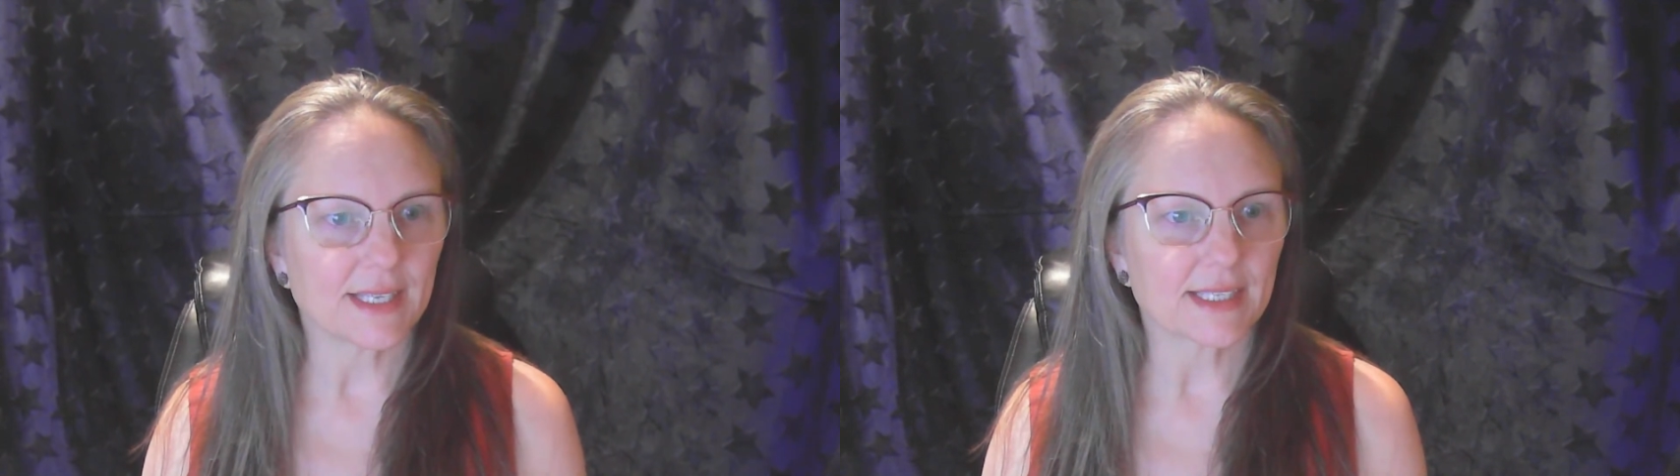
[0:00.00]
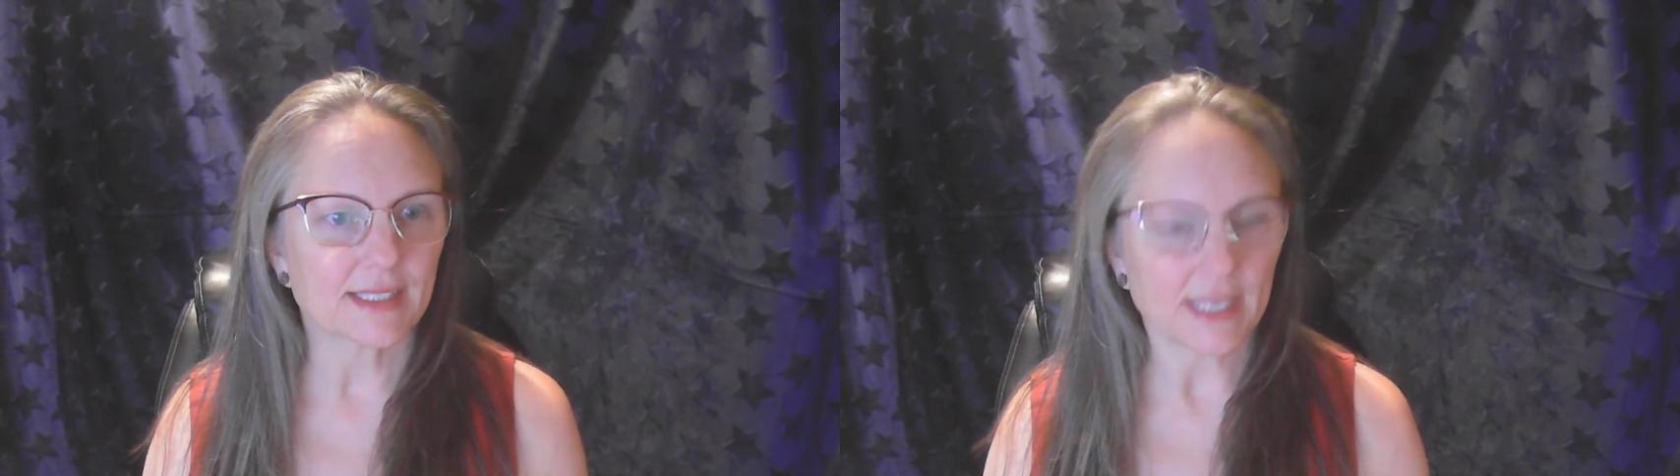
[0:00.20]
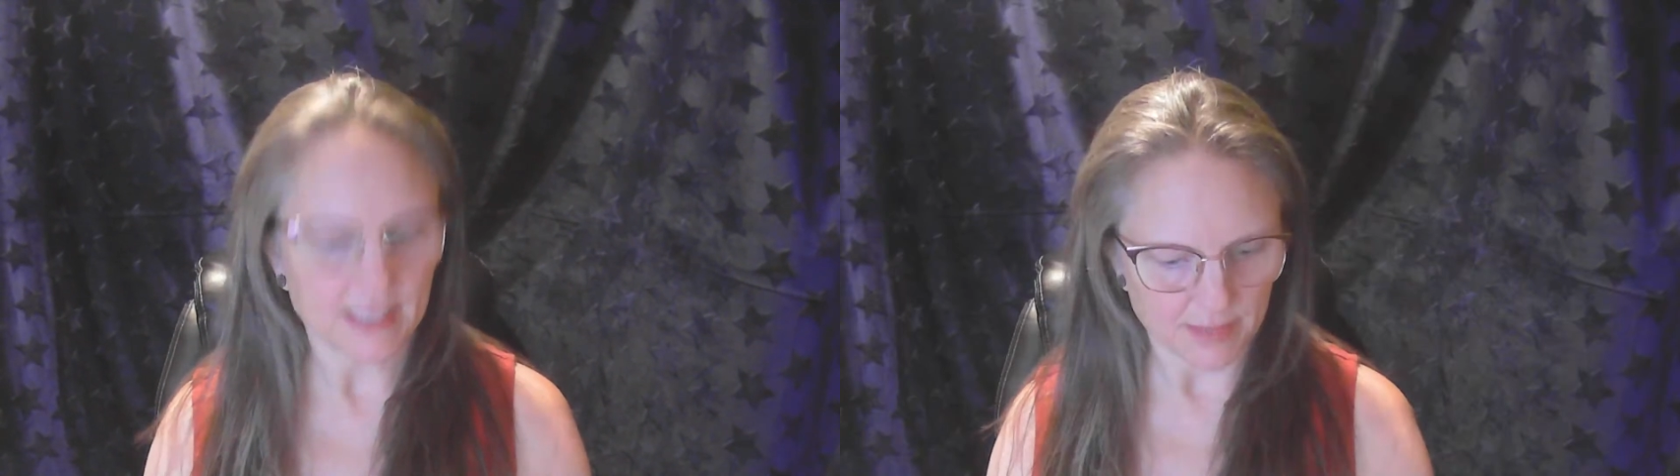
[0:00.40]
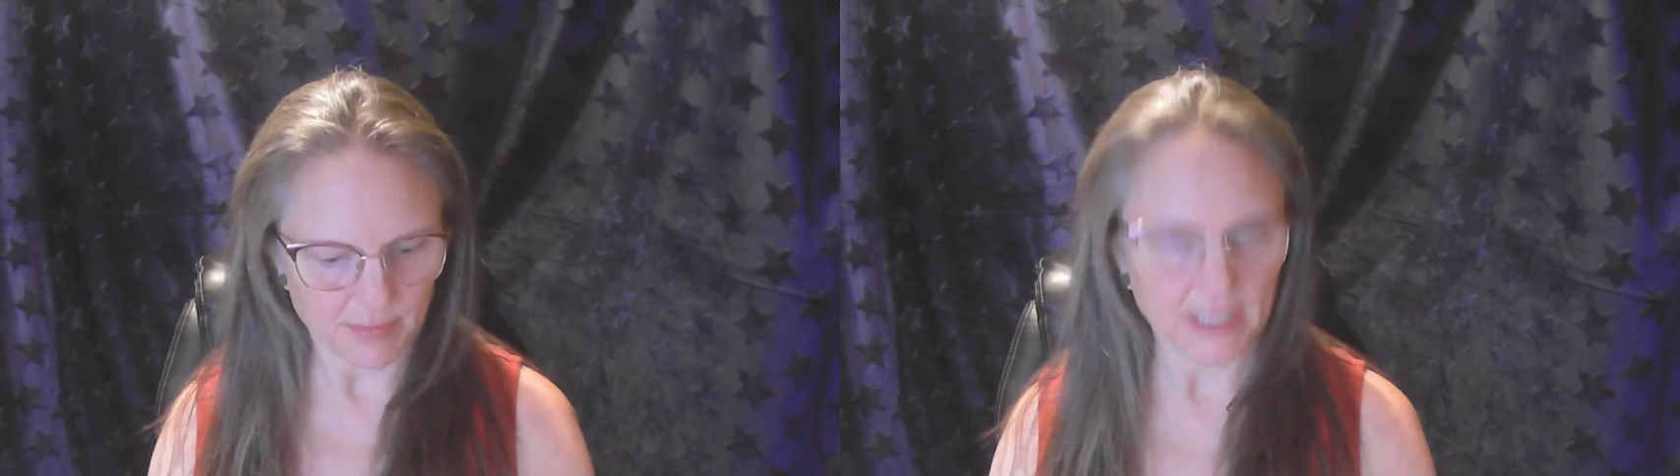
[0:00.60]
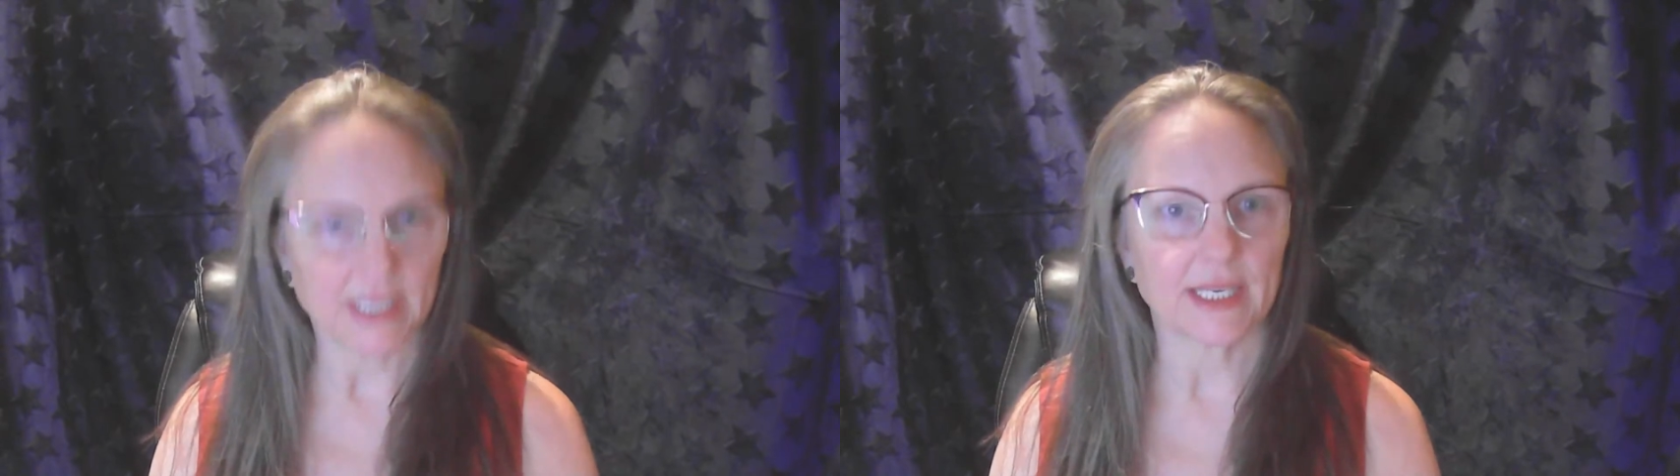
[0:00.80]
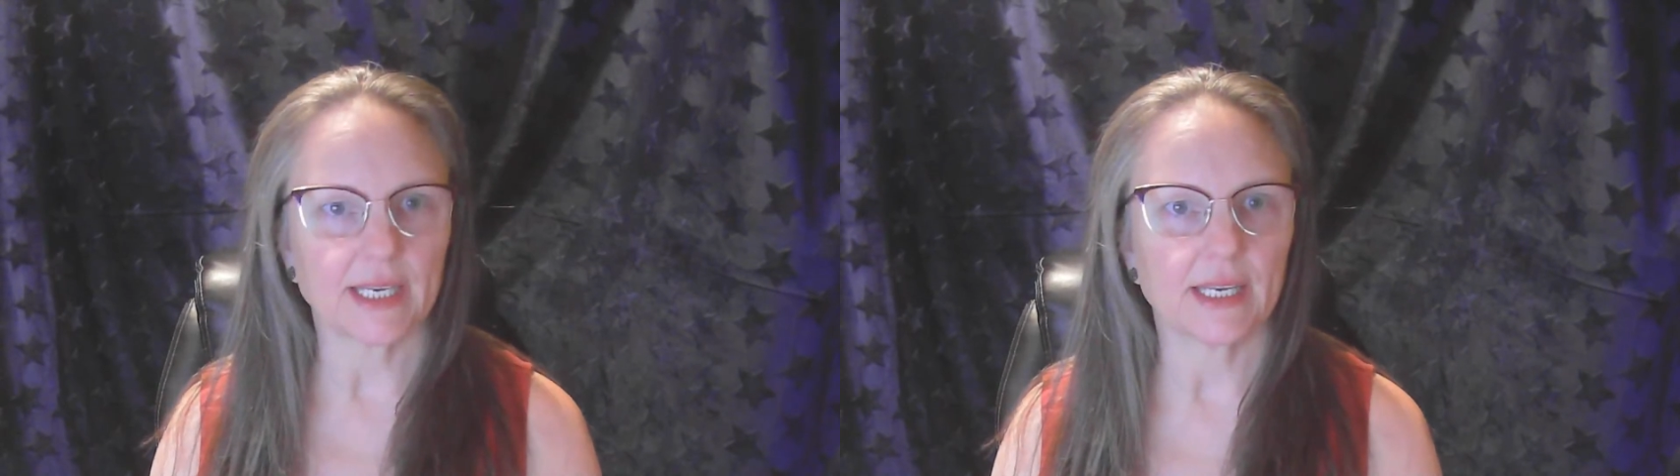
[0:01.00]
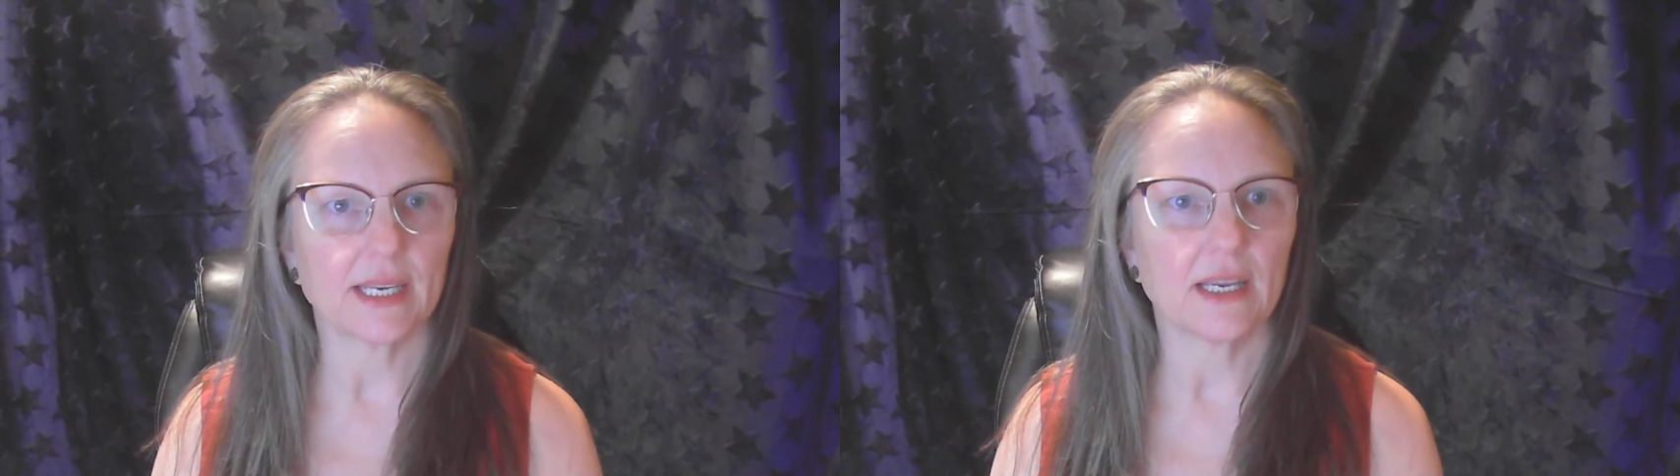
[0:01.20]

in accessibility,